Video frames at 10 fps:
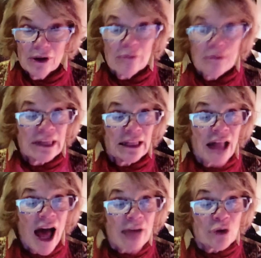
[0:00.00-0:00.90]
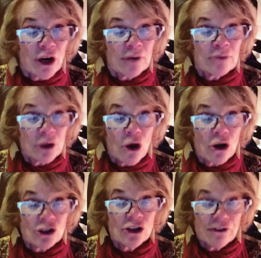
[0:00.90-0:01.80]
but the library belonged
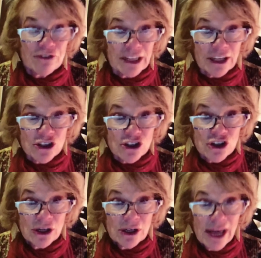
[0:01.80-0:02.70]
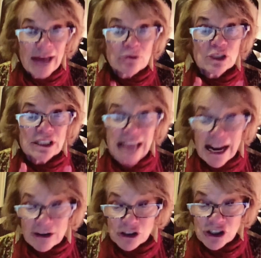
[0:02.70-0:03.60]
to the village and was
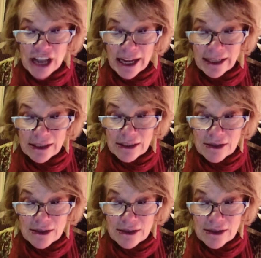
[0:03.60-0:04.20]
sacrosanct.